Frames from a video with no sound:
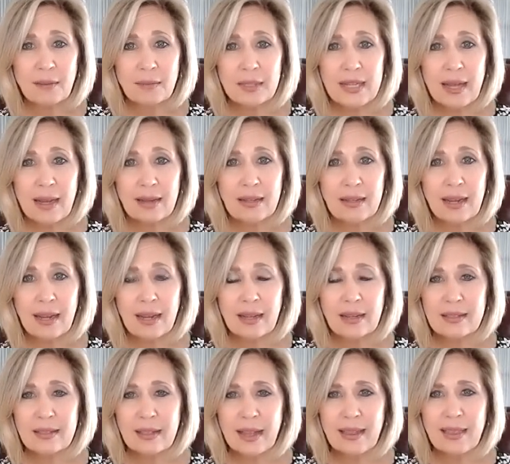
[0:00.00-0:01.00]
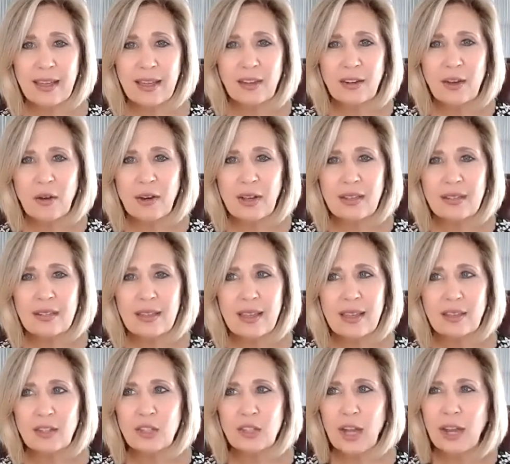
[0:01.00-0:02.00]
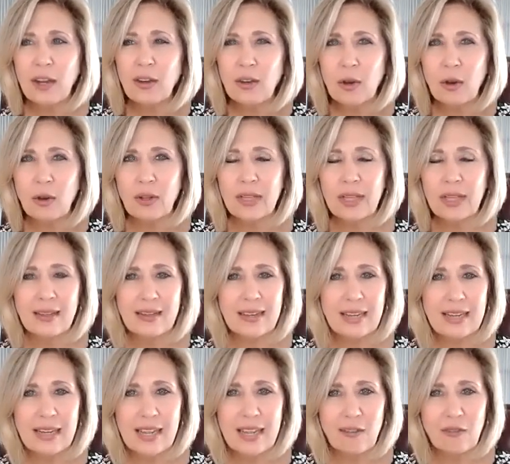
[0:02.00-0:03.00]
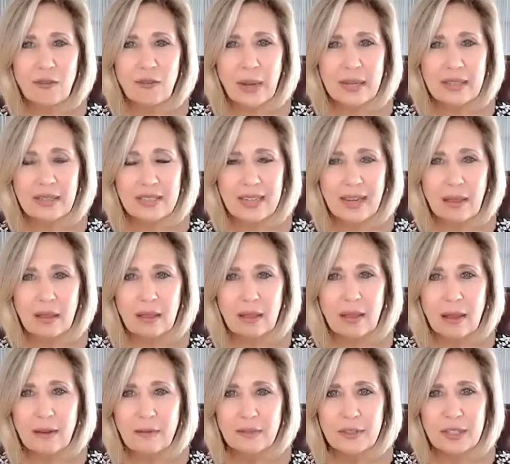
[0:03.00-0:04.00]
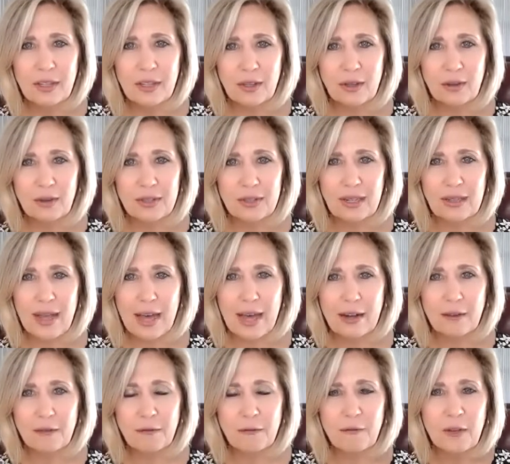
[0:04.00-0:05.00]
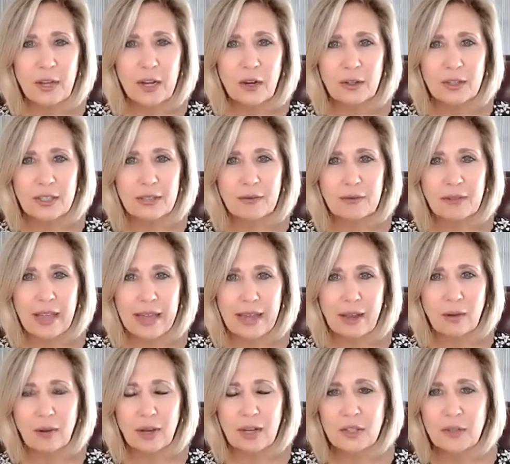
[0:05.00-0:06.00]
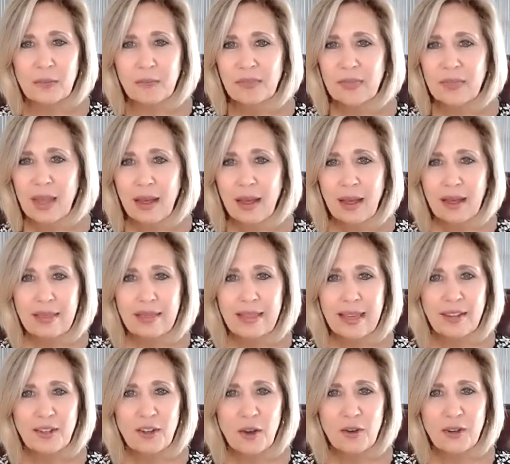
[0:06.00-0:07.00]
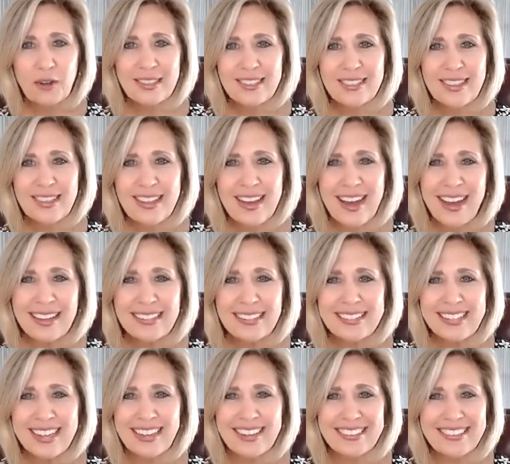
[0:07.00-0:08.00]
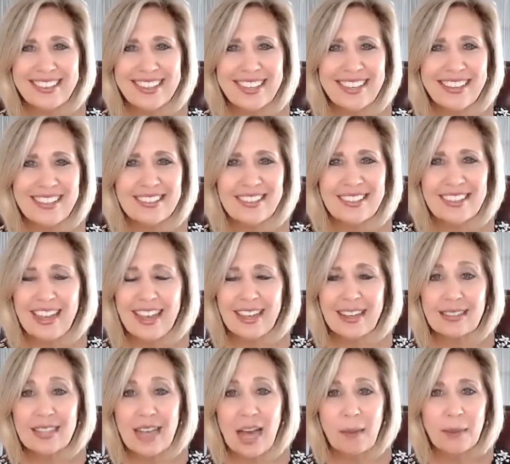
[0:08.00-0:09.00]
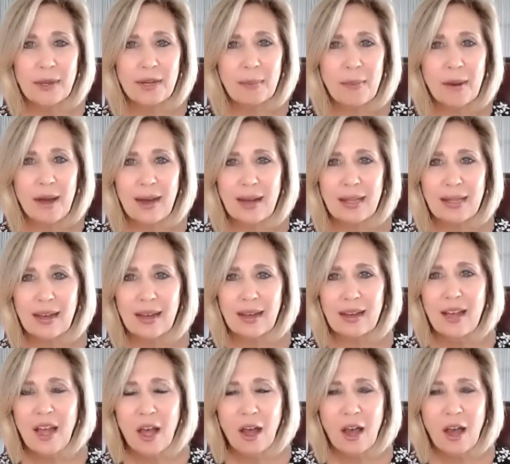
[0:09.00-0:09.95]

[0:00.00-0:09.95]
techniques. Like they noticed that Jane Yolen and Eve Bunting loved to use a lot of figurative language. They noticed the content, things like Tommy DePaula